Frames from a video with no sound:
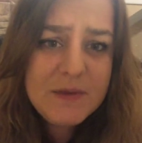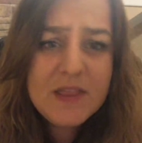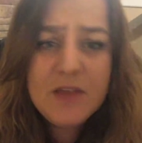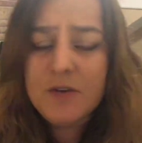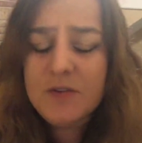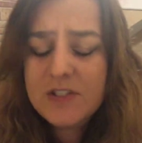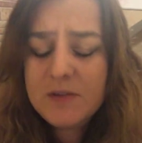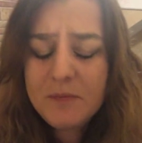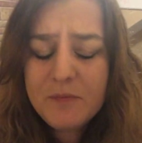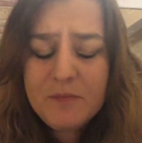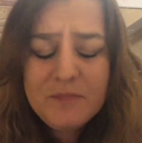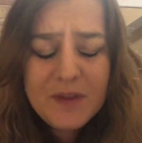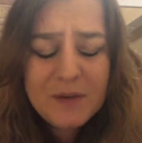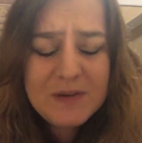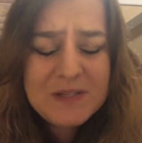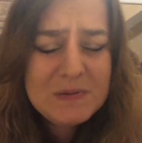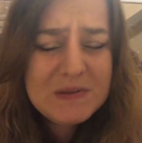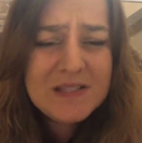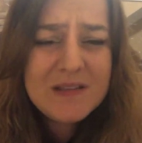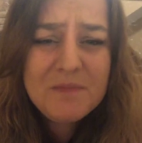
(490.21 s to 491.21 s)
There
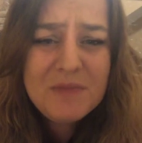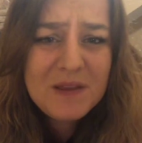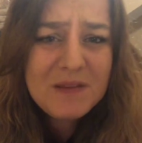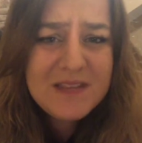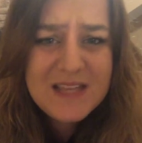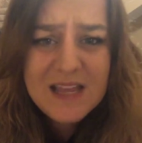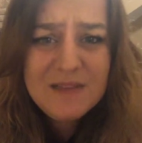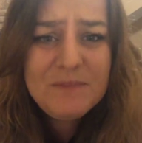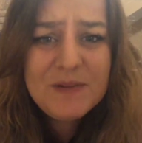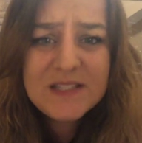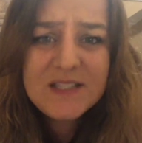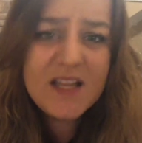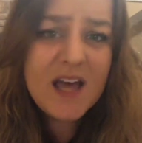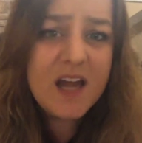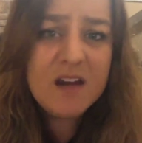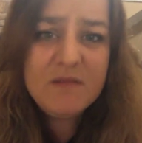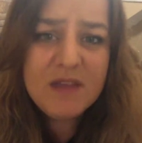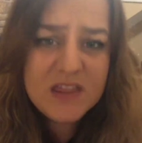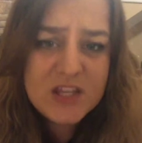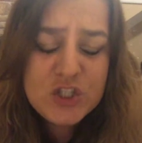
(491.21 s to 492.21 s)
must be something deep inside
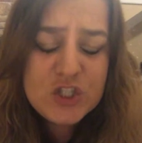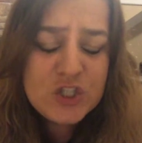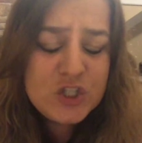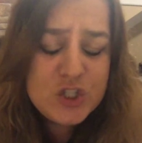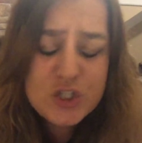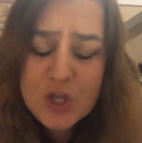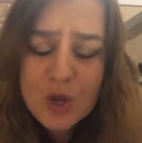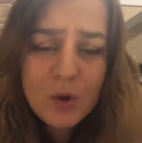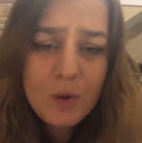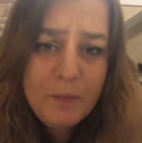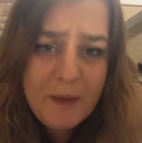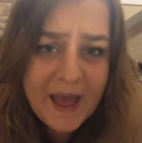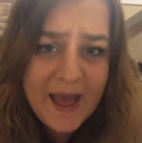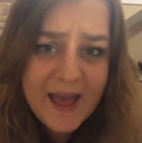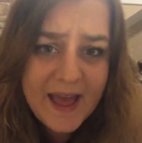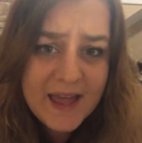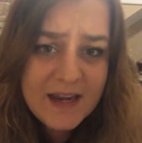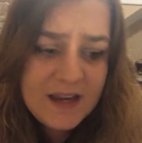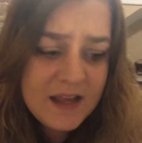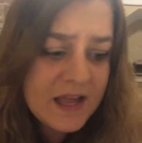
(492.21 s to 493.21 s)
of me that's so
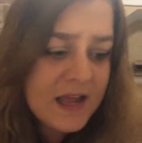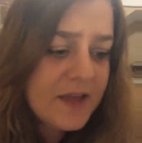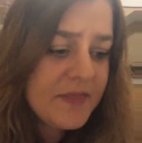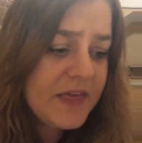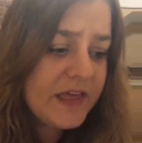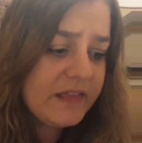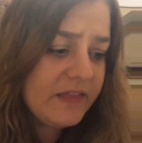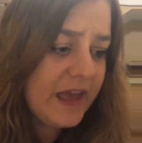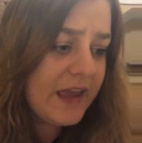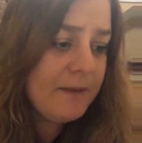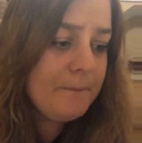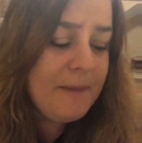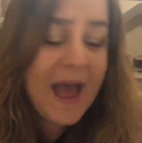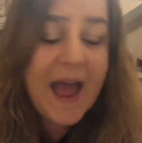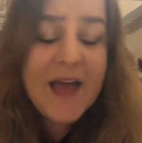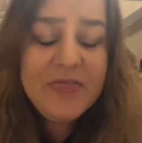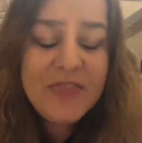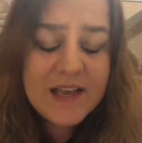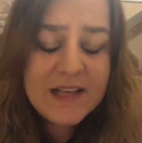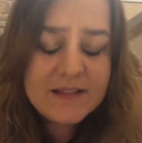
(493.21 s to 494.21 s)
bad that like
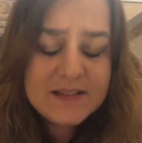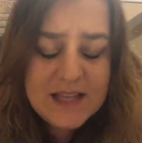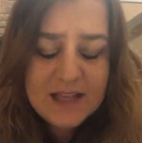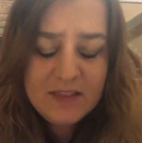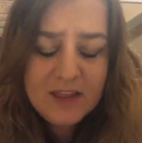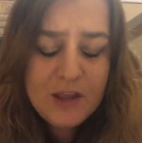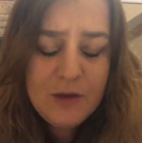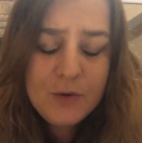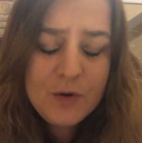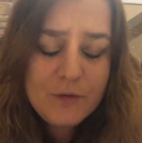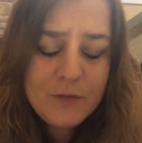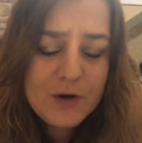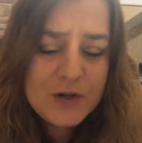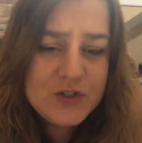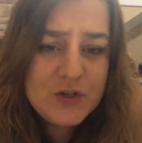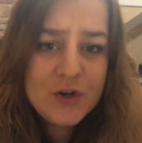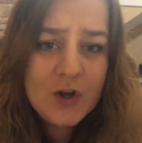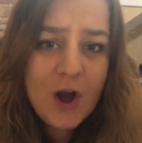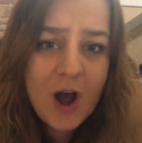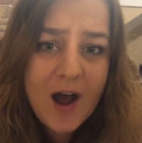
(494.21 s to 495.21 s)
bad things that the universe
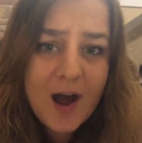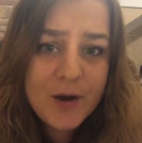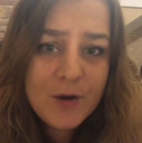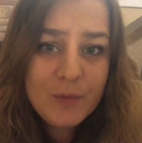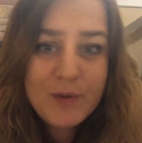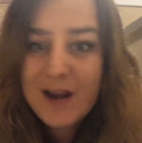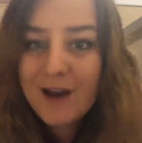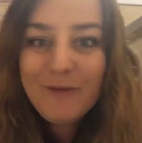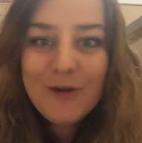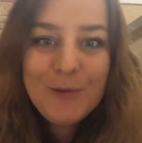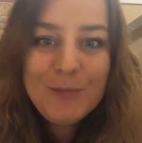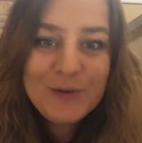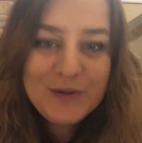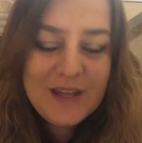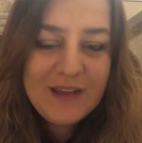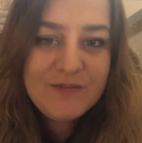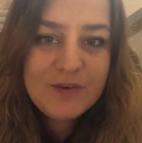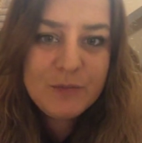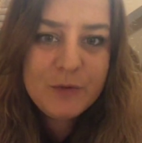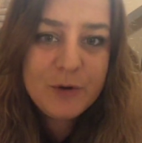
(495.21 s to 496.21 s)
or God or whatever you
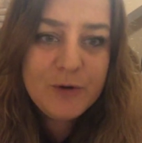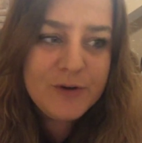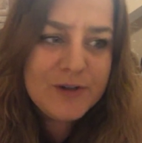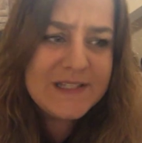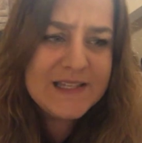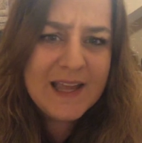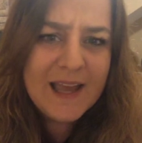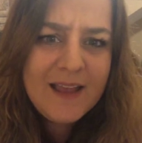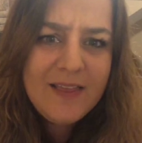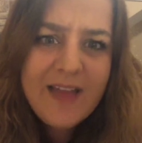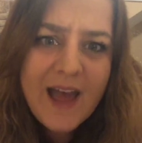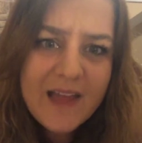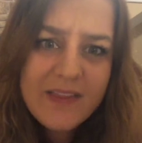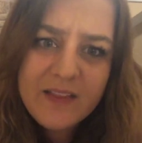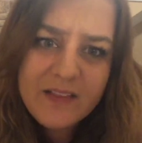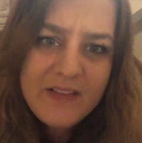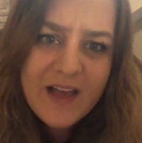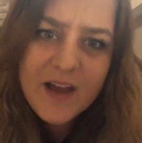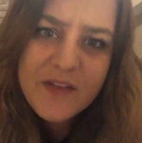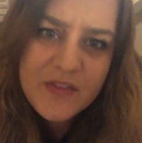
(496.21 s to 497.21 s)
believed in when you were a kid
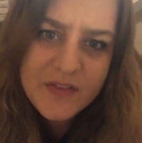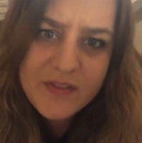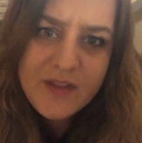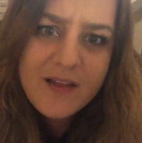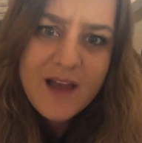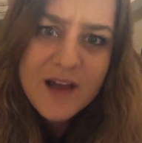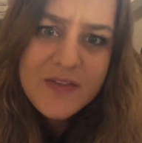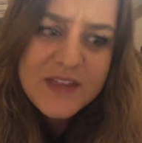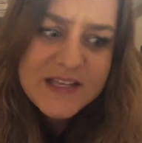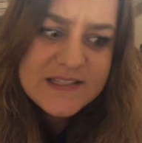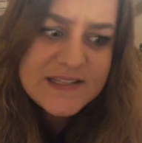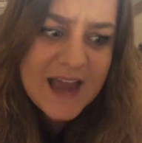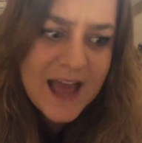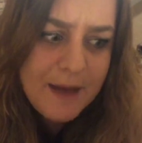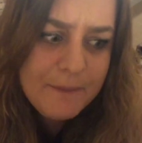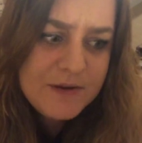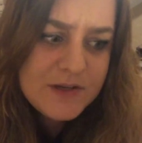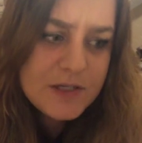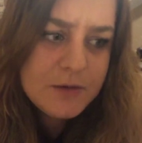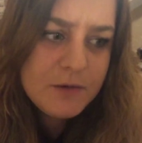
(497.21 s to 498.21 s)
allow this to
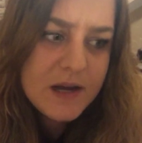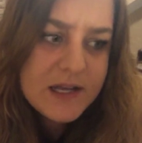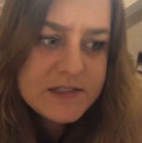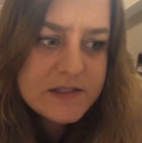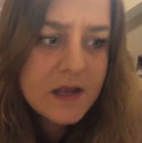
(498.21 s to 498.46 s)
happen to us,